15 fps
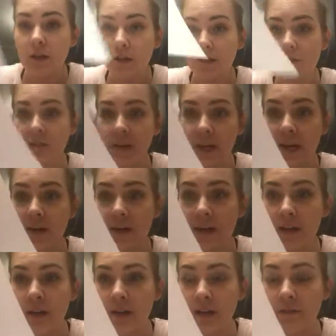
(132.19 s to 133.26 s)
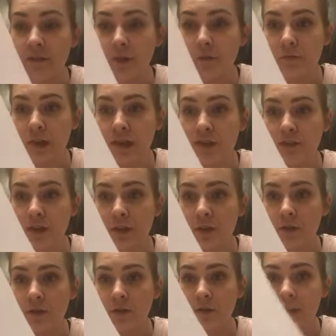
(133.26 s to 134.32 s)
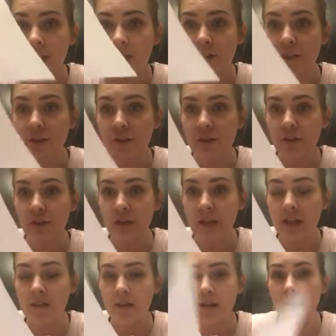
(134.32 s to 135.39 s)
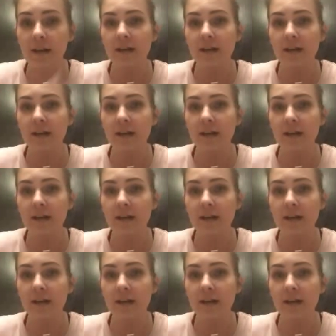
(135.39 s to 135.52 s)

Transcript: So the area of our right triangle is 30,